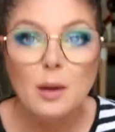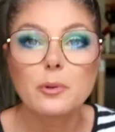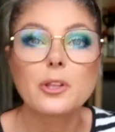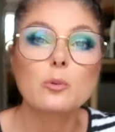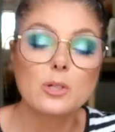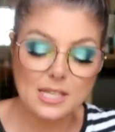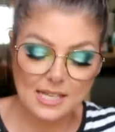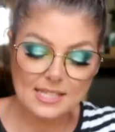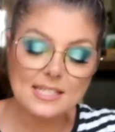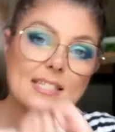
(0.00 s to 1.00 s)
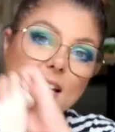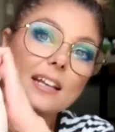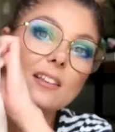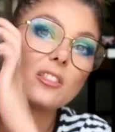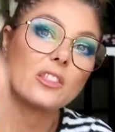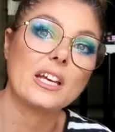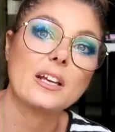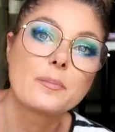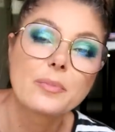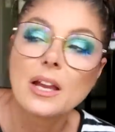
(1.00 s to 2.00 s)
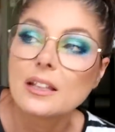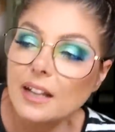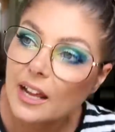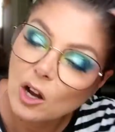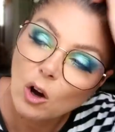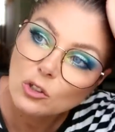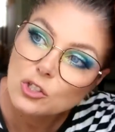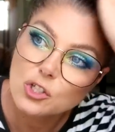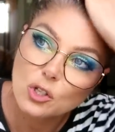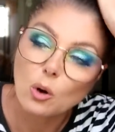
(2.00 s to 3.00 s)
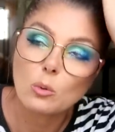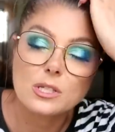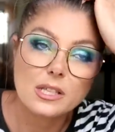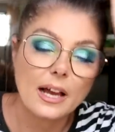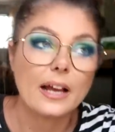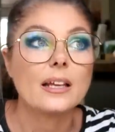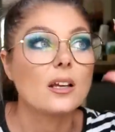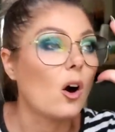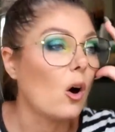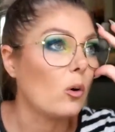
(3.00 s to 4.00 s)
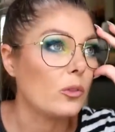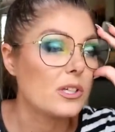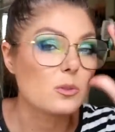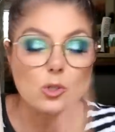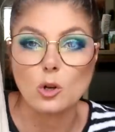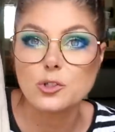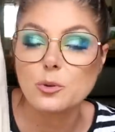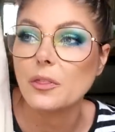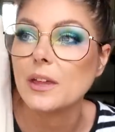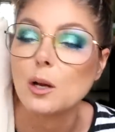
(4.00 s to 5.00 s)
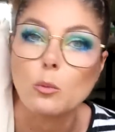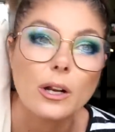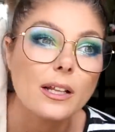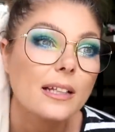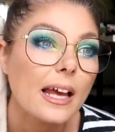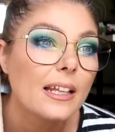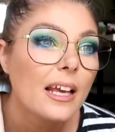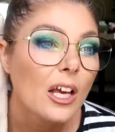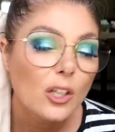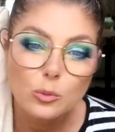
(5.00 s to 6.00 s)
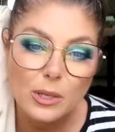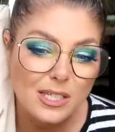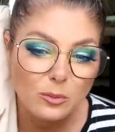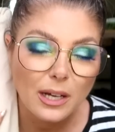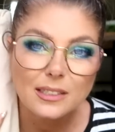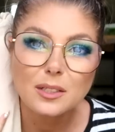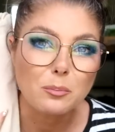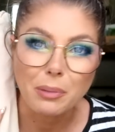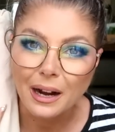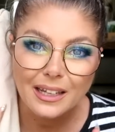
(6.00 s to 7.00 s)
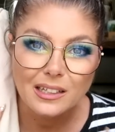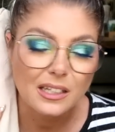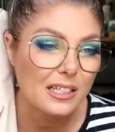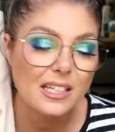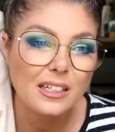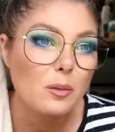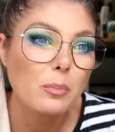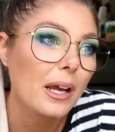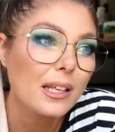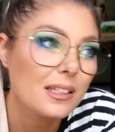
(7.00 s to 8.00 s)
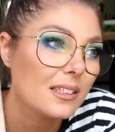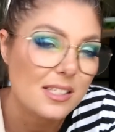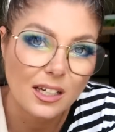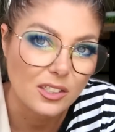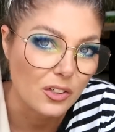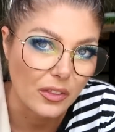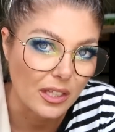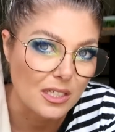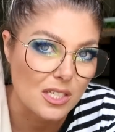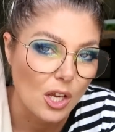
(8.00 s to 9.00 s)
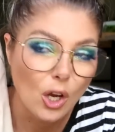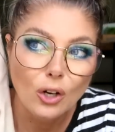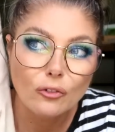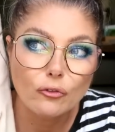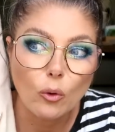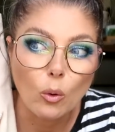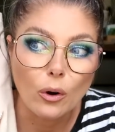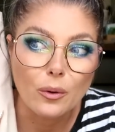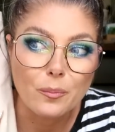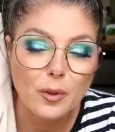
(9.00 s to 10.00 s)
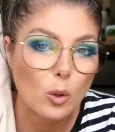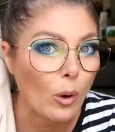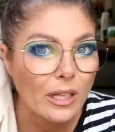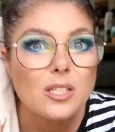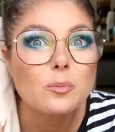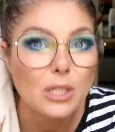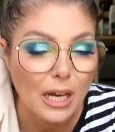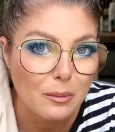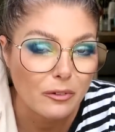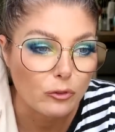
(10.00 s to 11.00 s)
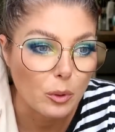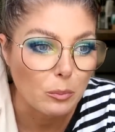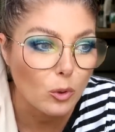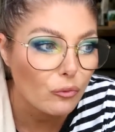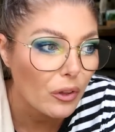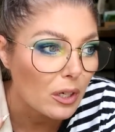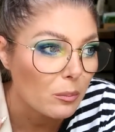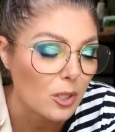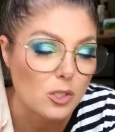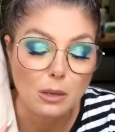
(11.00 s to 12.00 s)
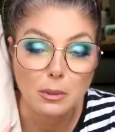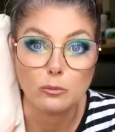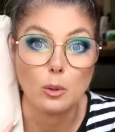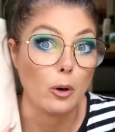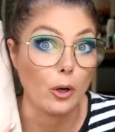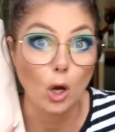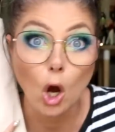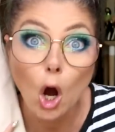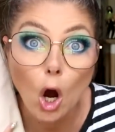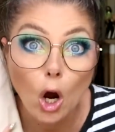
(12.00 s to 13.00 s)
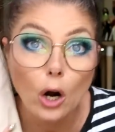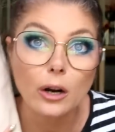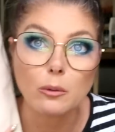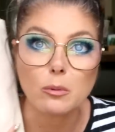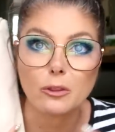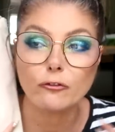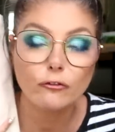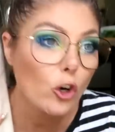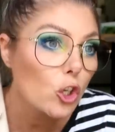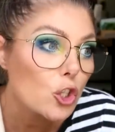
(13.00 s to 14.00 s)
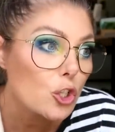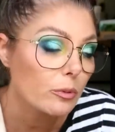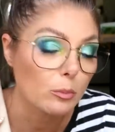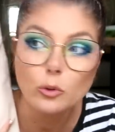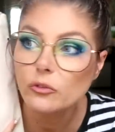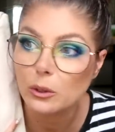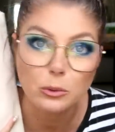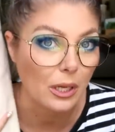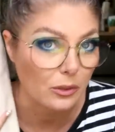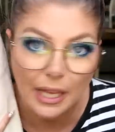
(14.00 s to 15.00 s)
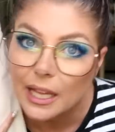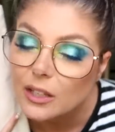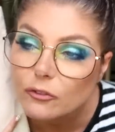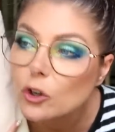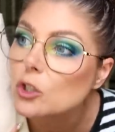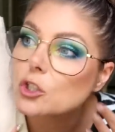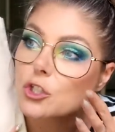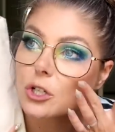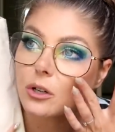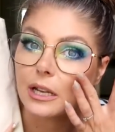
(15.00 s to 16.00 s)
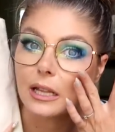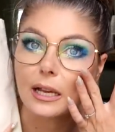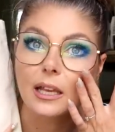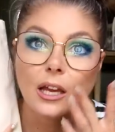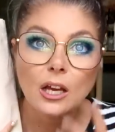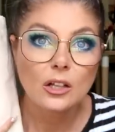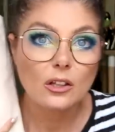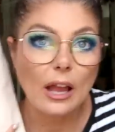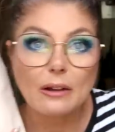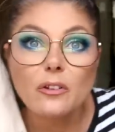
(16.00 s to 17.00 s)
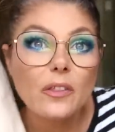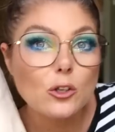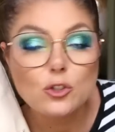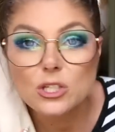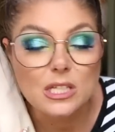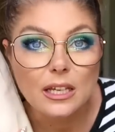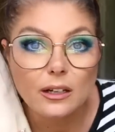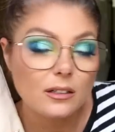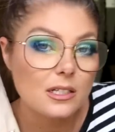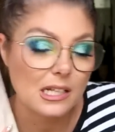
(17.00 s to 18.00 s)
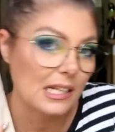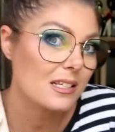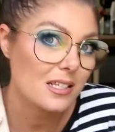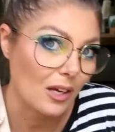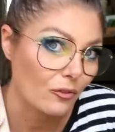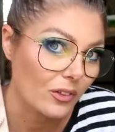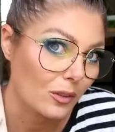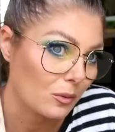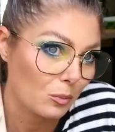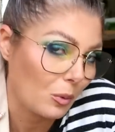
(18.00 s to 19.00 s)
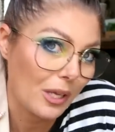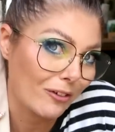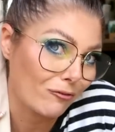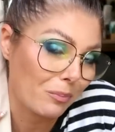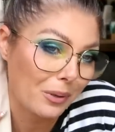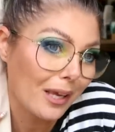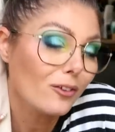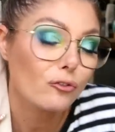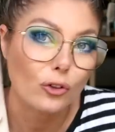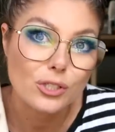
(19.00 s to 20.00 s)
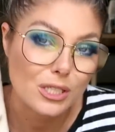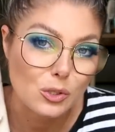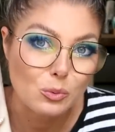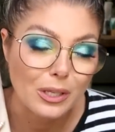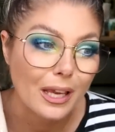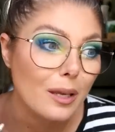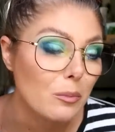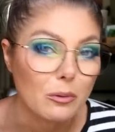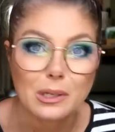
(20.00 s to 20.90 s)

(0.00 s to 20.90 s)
But there was a second thing that I also was like, oh, this was also a thing I wanted. And the reason why I didn't buy any, because I didn't buy any designer things for quite some time after we moved here, because I mean, we bought a car and we bought furniture. We moved here without any furniture, and like everything you see here is like stuff that we have paid for since we came here.